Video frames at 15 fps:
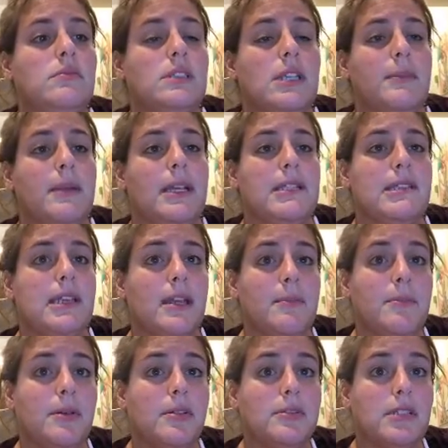Some
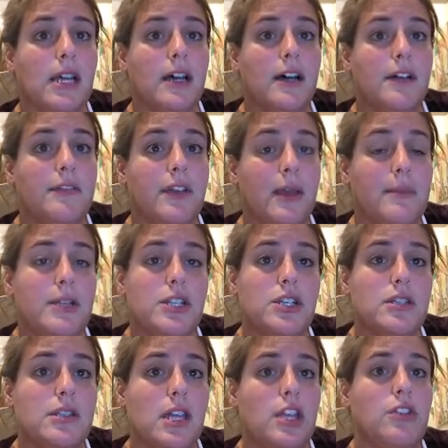examples of
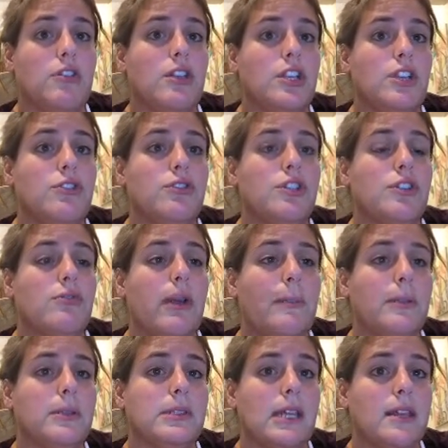images that you could use to
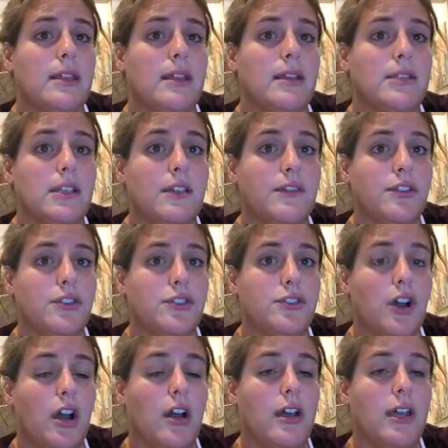represent this: if you're
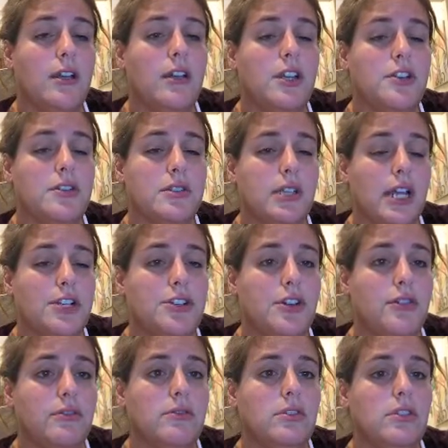drawing in your sketch
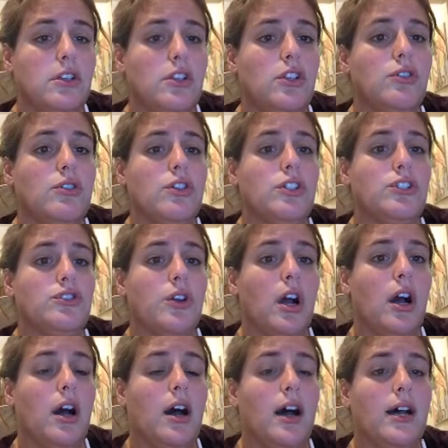notes, you could
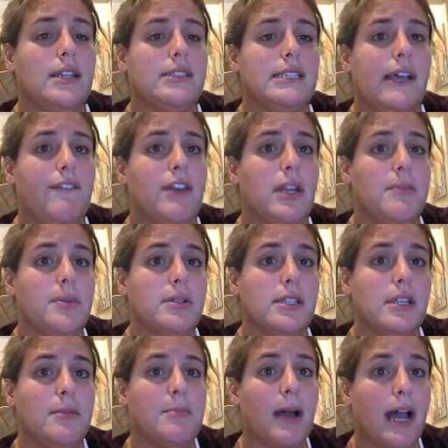draw a
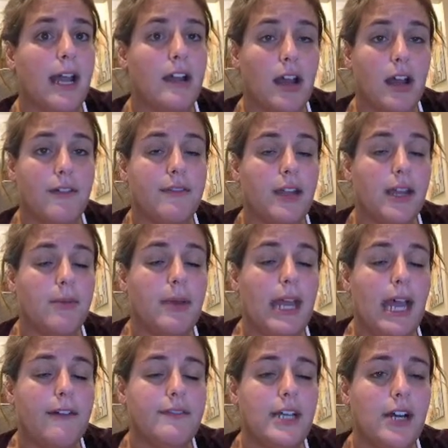70% pie graph like we
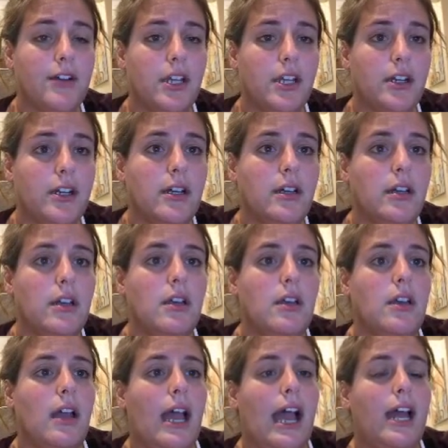have down here
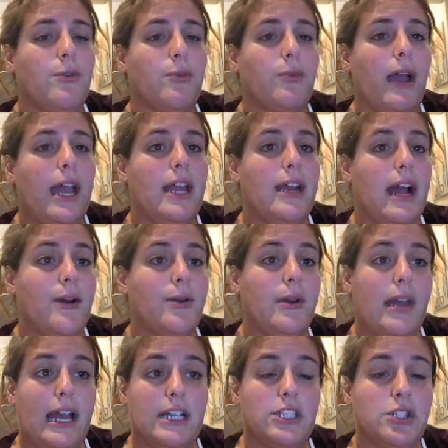and write out
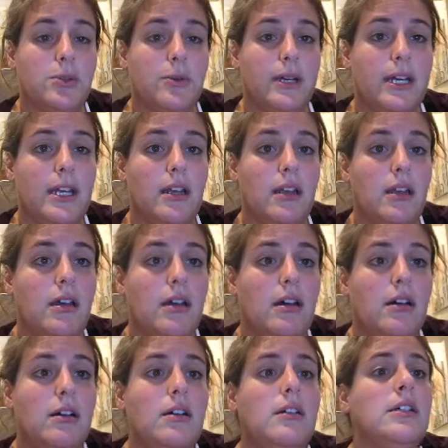next to it,
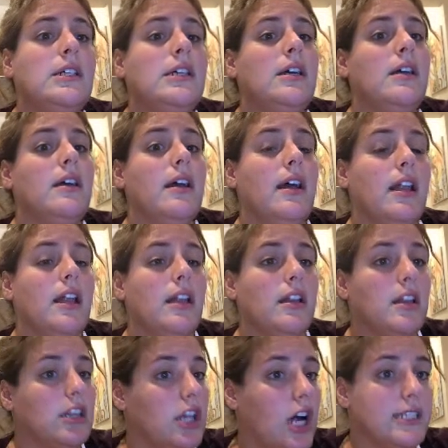
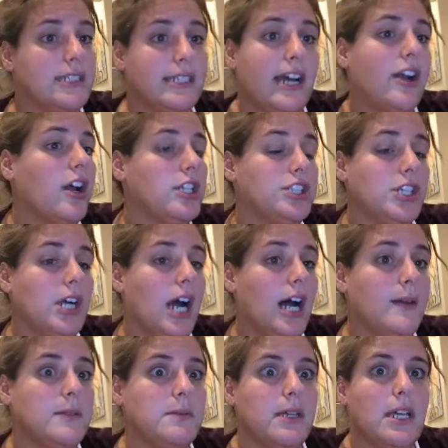"Lost out on
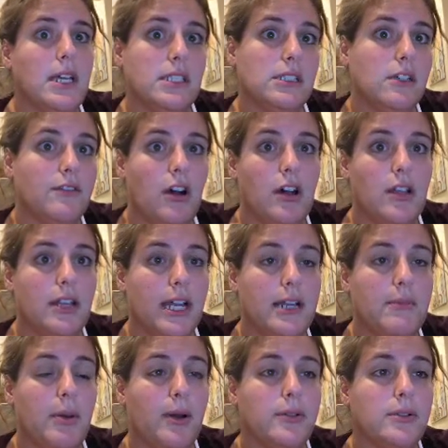jobs because of online
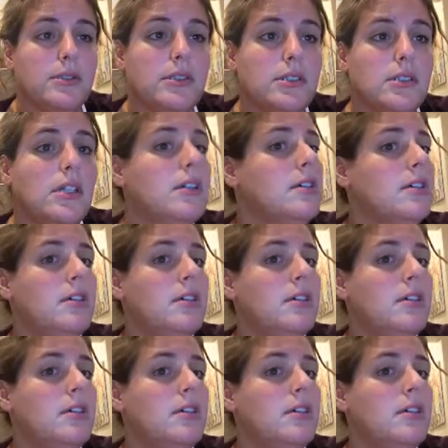posts."